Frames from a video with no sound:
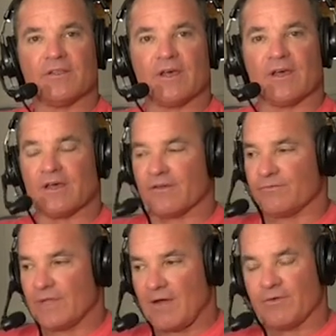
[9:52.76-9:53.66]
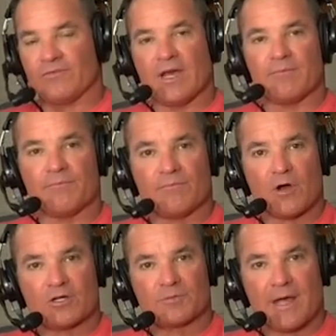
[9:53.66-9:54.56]
Now we've done
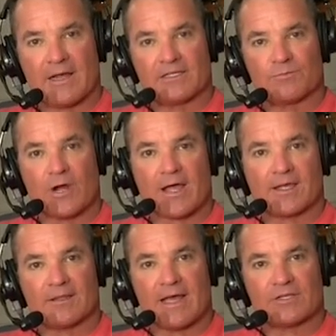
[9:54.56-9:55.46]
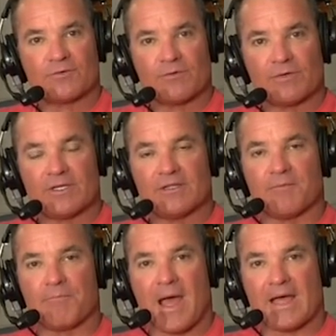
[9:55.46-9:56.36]
March Madness bracket. Last week we did
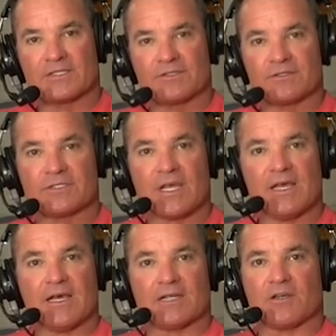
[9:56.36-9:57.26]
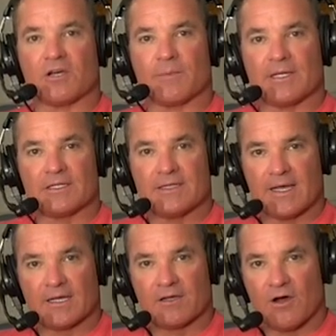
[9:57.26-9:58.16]
the Masters. I talk about the
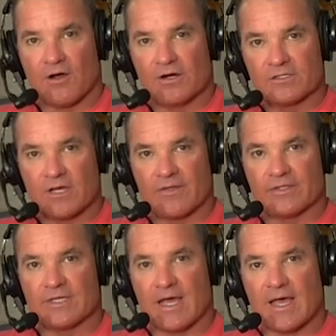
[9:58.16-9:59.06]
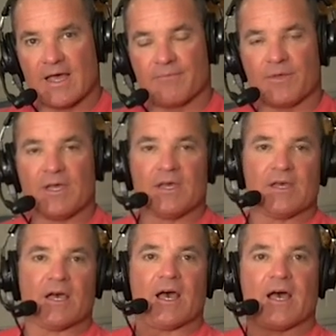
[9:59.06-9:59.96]
deck of cards all the time.
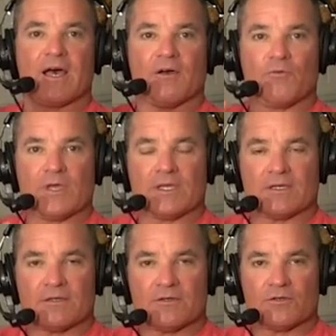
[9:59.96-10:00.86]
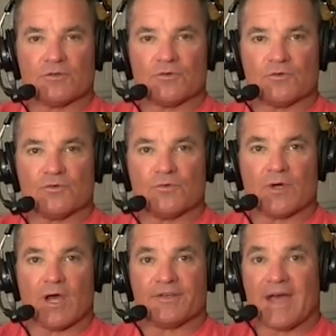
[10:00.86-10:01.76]
We can do
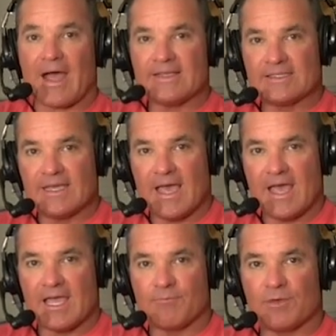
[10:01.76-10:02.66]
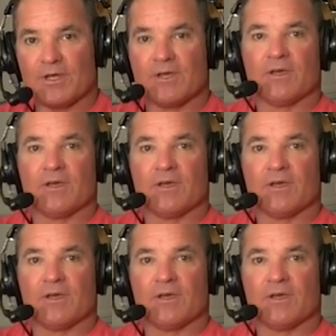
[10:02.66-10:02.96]
a dice game.